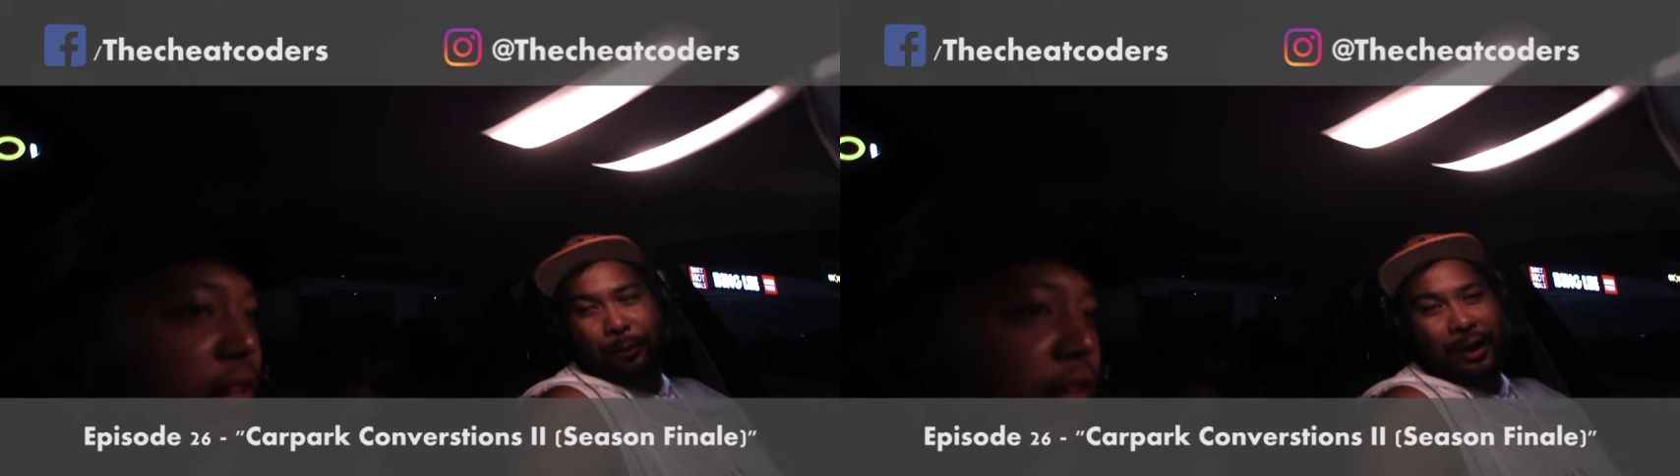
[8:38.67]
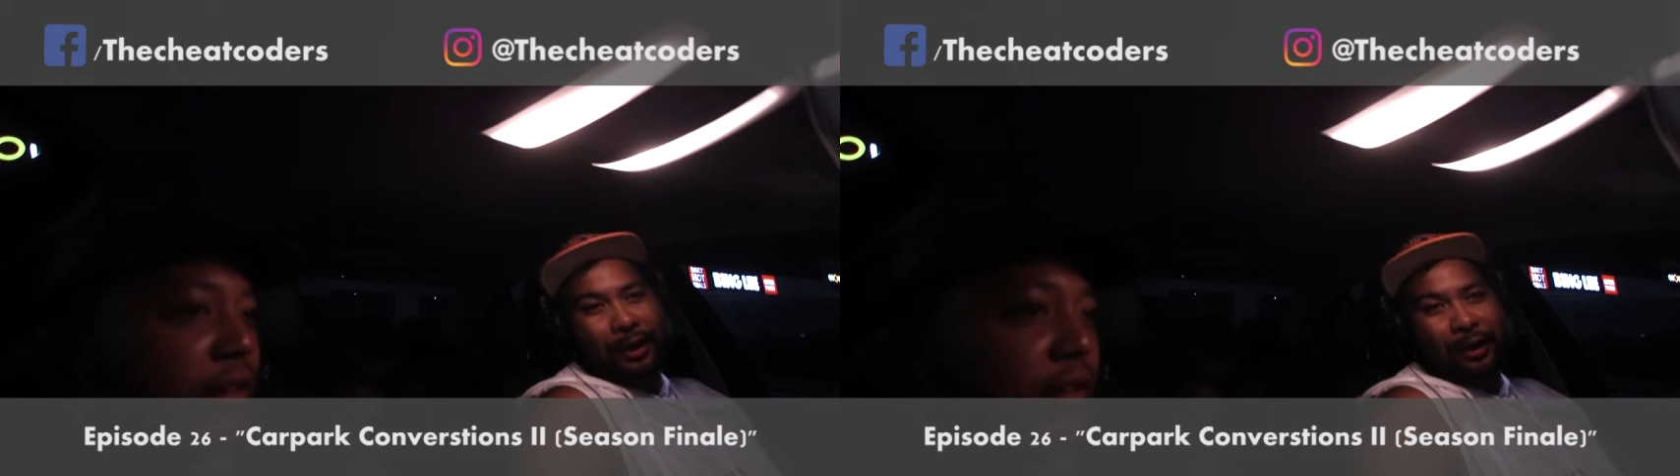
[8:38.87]
a
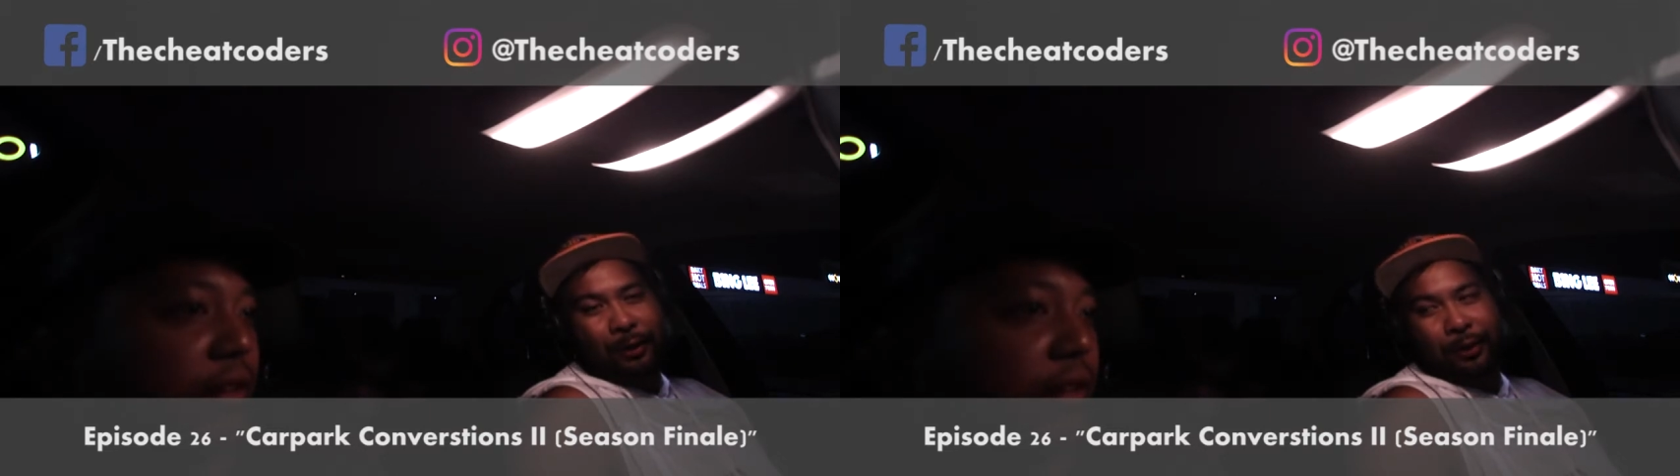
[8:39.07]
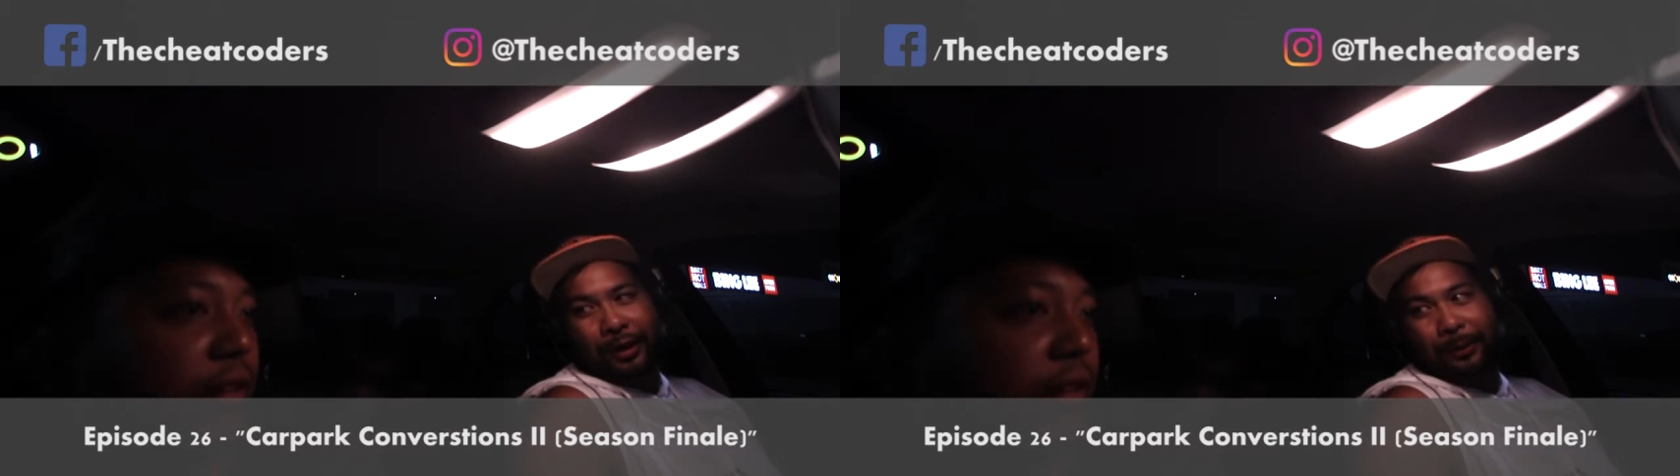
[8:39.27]
branch
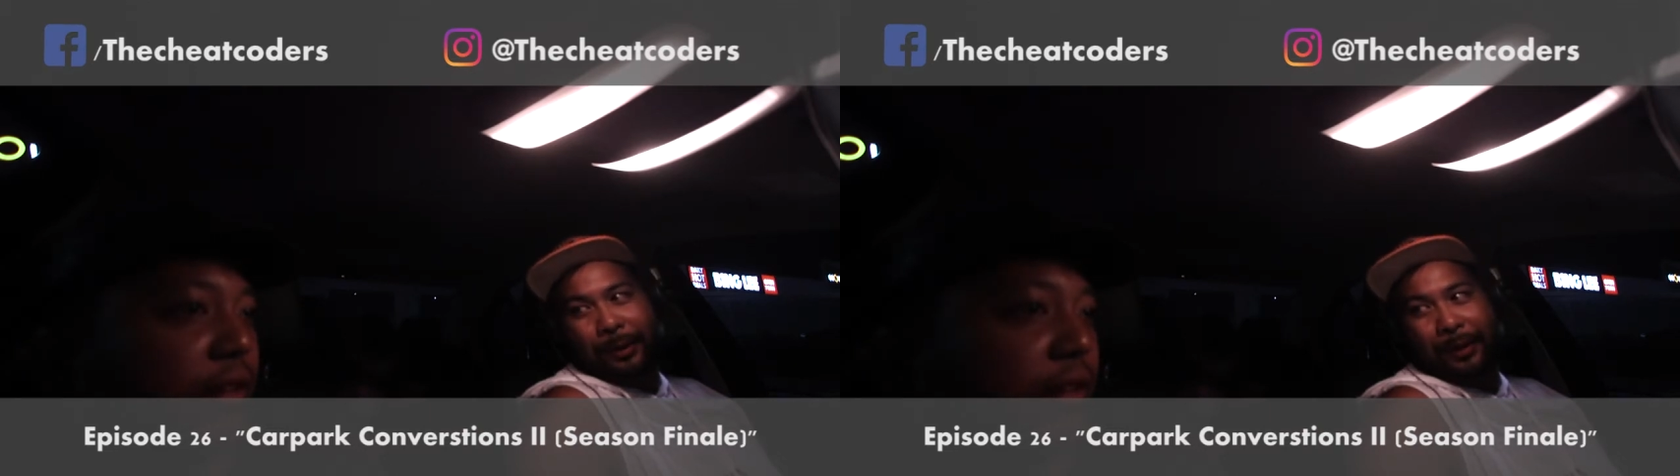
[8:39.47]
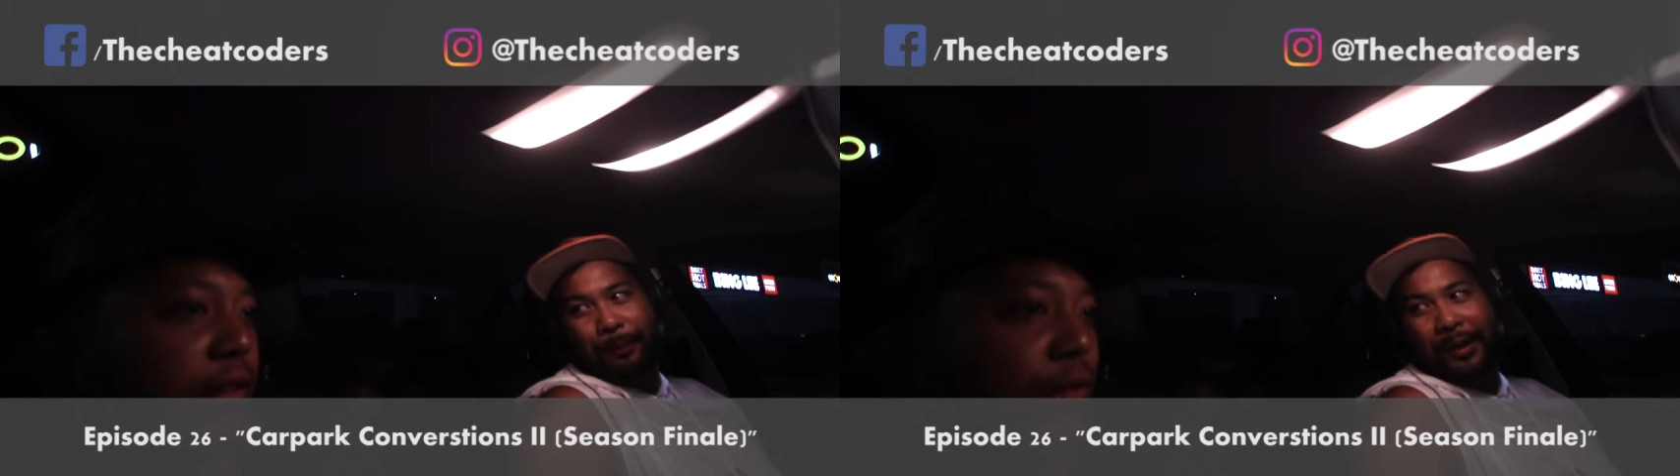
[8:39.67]
and it was
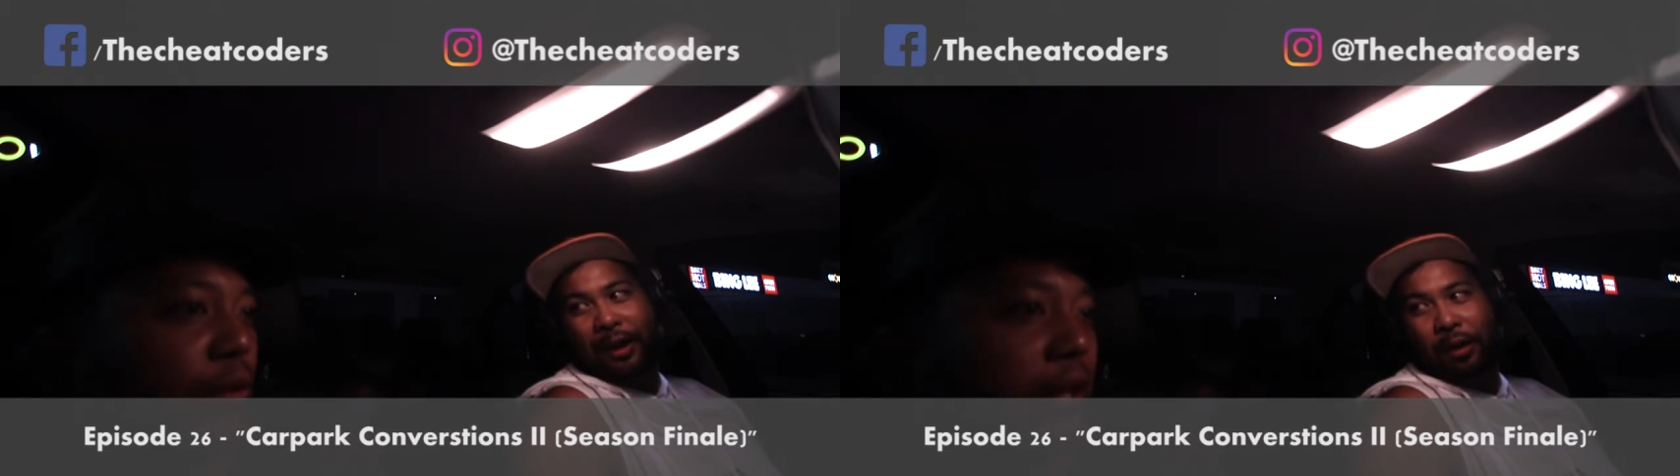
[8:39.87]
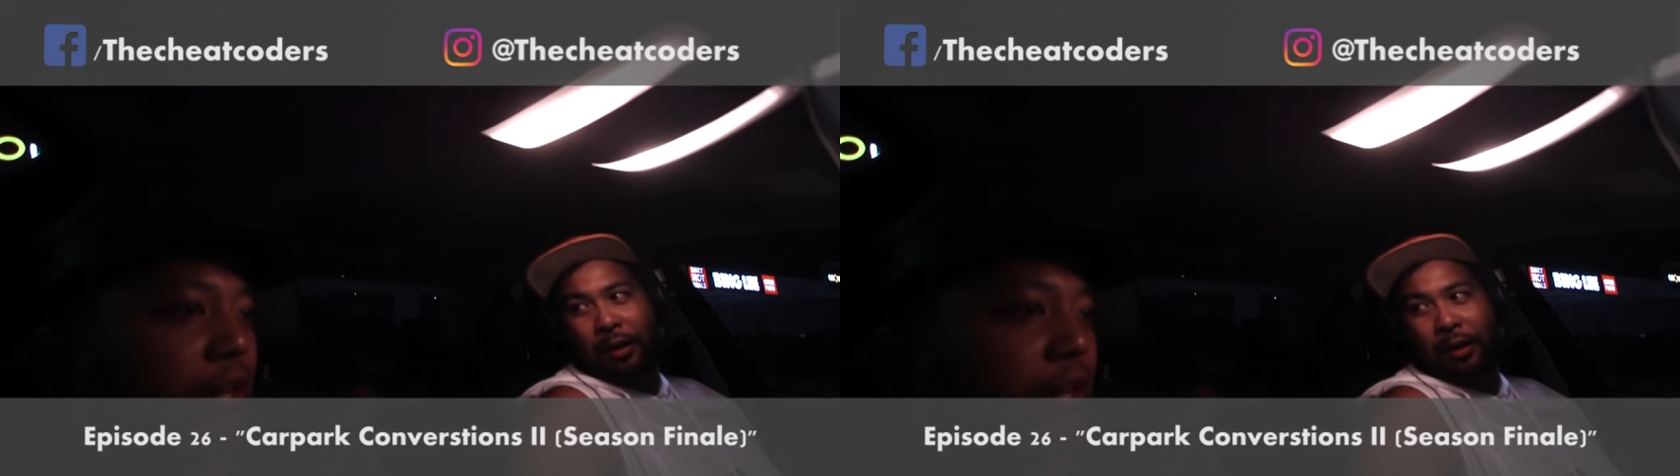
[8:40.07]
something metal,